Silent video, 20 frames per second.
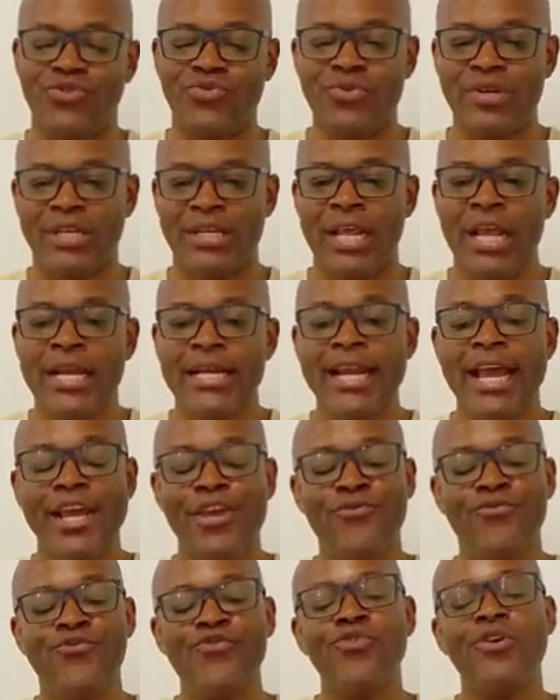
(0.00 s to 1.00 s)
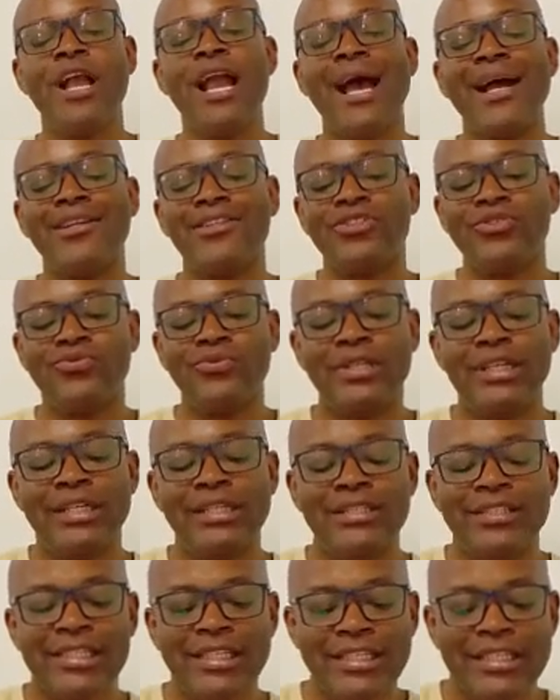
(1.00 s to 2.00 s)
to it. Now, if you got to
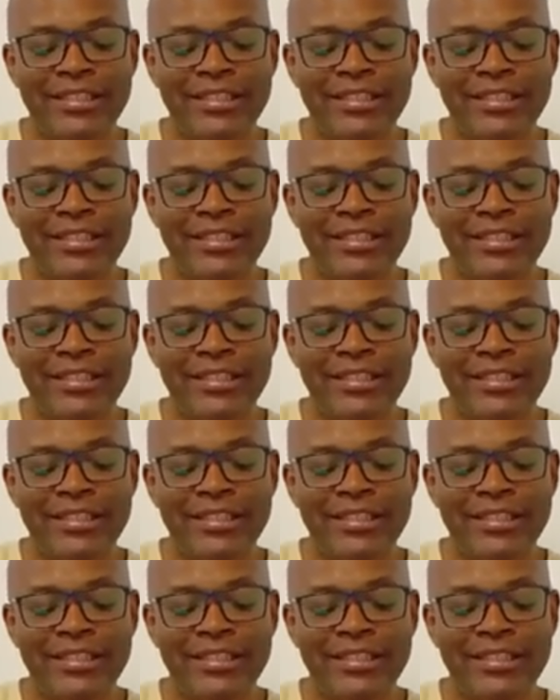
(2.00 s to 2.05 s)
their